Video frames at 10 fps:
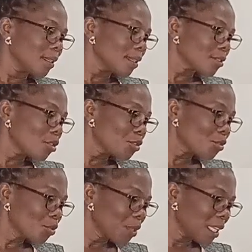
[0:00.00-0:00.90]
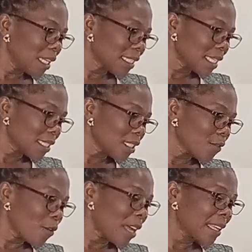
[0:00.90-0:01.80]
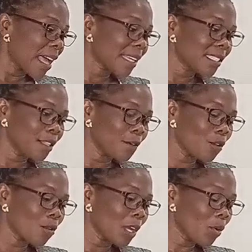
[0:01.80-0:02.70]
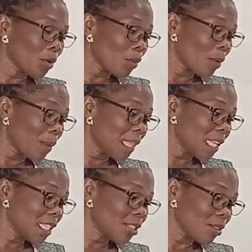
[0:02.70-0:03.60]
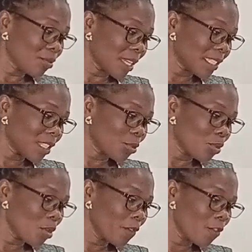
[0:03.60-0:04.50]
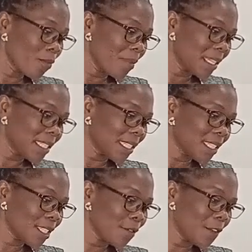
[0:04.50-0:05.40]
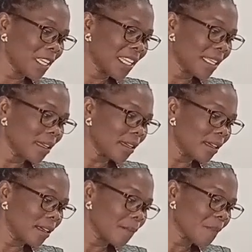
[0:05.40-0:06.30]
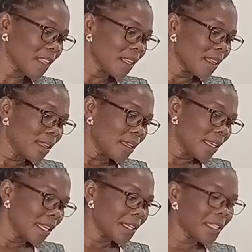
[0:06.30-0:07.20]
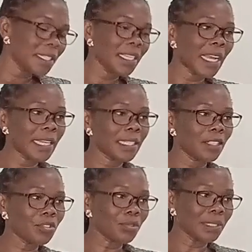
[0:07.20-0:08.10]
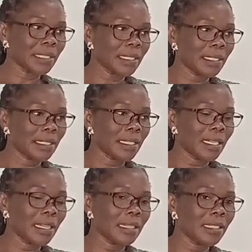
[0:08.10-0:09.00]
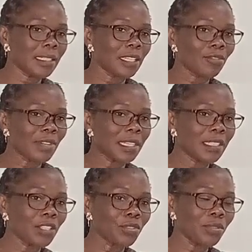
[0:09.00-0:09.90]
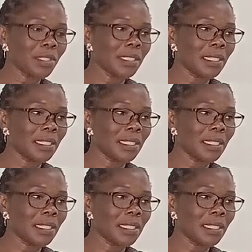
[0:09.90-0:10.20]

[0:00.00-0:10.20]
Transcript: So due to the necessity for an active local economy within decentralization, rural development is receiving increasing attention. Decentralization.